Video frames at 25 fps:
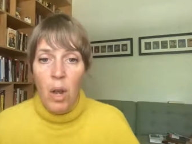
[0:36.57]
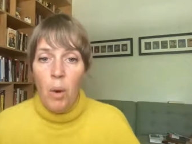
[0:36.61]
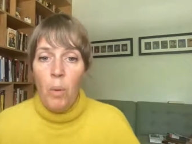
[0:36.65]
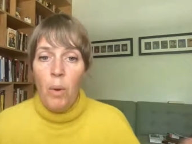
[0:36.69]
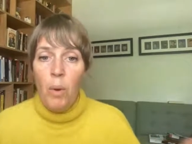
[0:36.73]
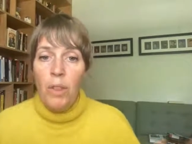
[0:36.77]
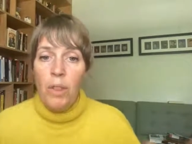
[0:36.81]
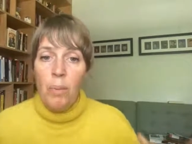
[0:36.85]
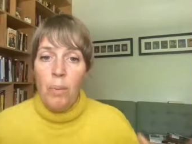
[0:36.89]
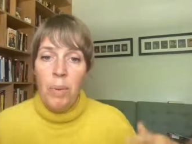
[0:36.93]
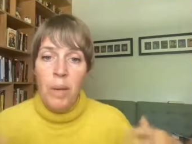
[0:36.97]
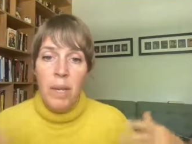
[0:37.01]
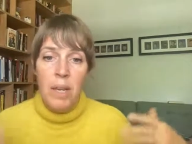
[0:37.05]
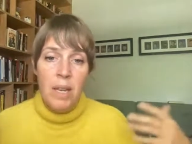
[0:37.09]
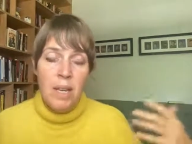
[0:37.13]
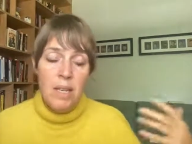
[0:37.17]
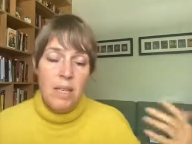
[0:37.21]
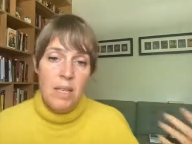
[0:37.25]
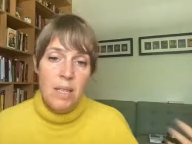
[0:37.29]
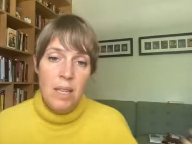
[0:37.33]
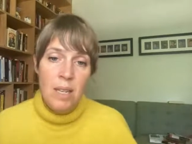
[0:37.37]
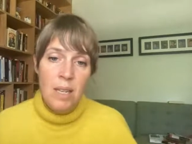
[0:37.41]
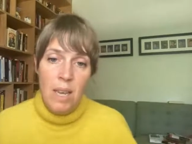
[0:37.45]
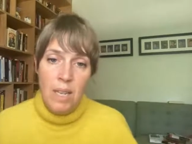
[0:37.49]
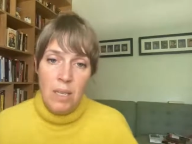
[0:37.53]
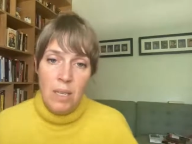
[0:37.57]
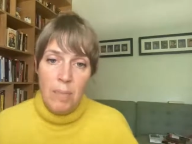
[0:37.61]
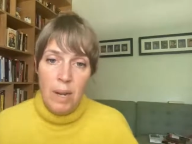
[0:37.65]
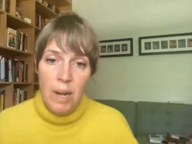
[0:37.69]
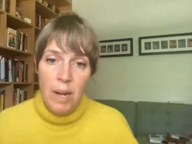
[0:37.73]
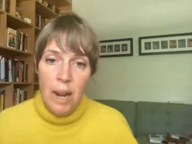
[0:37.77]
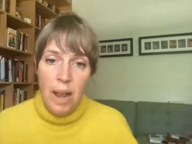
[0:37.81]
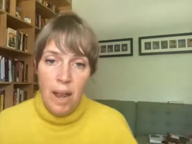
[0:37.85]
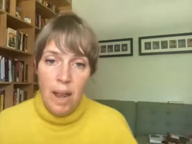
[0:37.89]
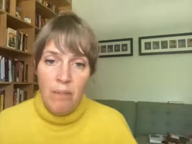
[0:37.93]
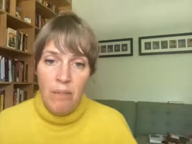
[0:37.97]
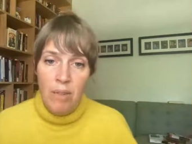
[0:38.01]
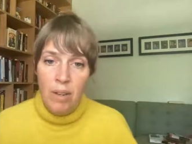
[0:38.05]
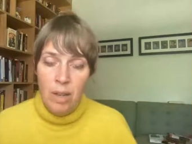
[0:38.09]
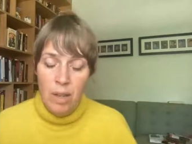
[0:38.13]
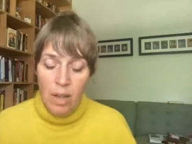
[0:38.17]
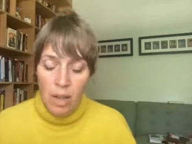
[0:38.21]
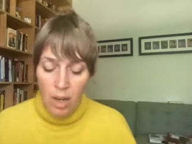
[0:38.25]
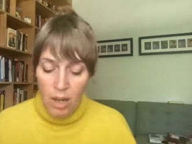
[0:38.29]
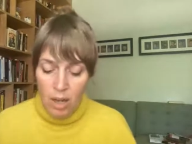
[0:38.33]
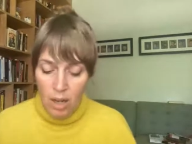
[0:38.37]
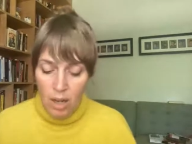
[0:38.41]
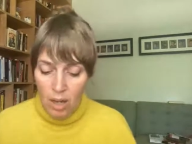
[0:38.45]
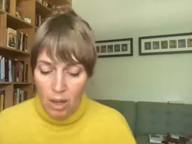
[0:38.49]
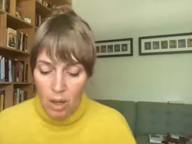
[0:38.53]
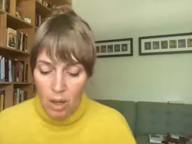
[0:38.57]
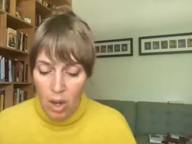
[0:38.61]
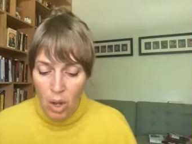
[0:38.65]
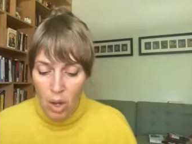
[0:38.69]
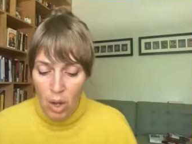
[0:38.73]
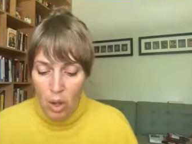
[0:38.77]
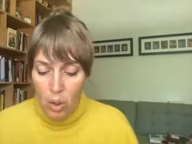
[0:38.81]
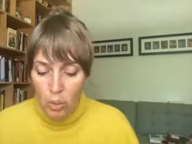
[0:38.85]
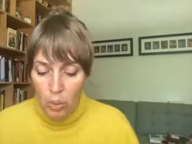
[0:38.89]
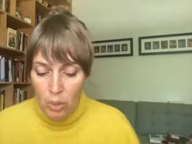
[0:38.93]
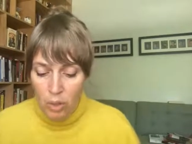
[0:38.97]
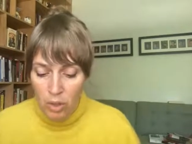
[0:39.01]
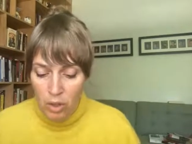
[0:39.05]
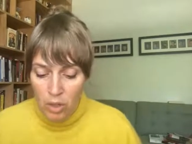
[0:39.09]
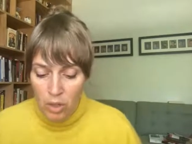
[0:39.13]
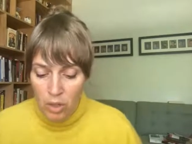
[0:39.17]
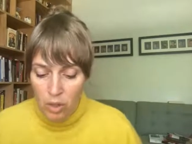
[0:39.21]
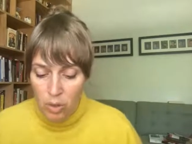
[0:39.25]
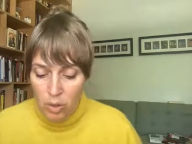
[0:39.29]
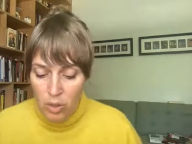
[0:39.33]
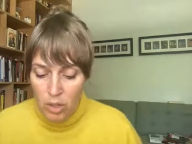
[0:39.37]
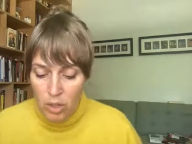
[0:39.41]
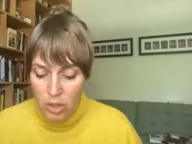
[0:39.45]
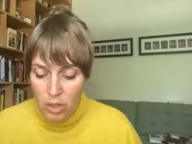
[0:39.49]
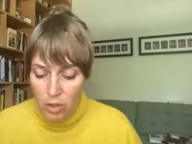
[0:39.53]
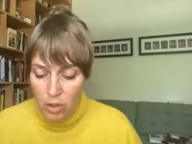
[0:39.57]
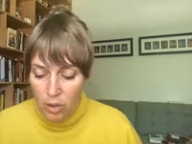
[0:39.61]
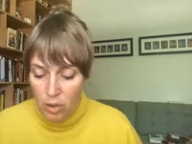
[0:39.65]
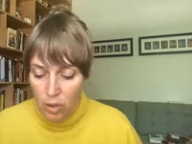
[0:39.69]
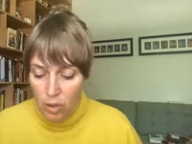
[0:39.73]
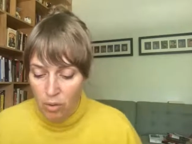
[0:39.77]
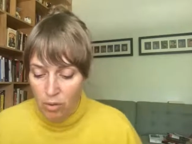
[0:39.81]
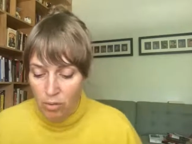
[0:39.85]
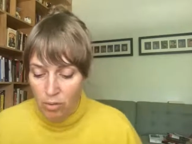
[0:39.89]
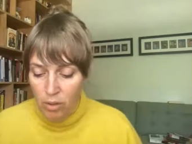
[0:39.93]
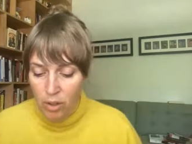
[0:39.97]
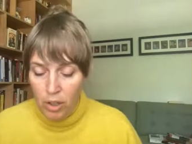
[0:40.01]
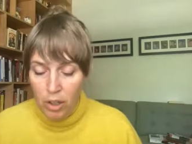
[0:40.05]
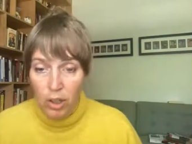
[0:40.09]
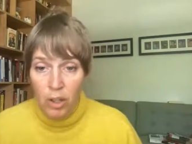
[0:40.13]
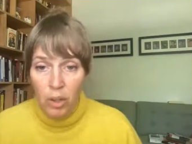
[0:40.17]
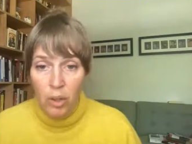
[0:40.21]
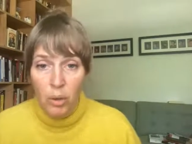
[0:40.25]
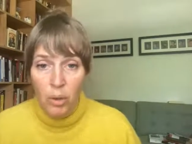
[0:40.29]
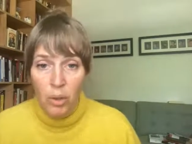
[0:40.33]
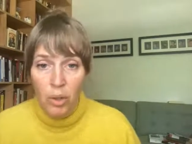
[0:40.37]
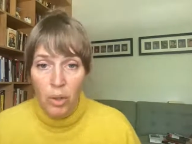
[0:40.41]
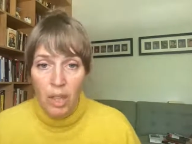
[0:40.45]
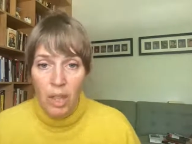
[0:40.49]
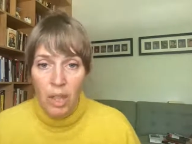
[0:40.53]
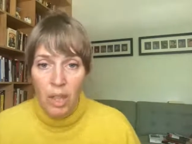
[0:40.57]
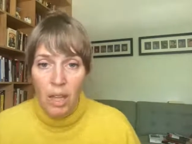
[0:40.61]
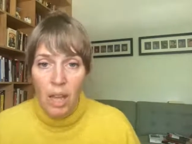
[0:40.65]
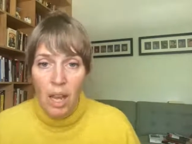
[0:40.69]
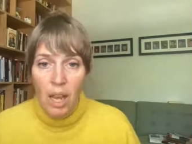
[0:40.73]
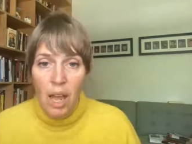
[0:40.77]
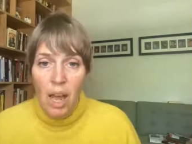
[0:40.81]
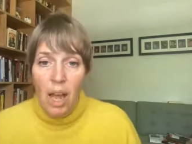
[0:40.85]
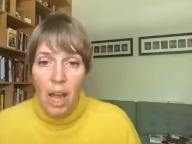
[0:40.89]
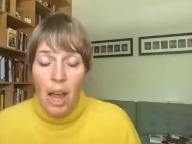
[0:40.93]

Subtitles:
what the PSC has been advocating with the New Deal for CUNY.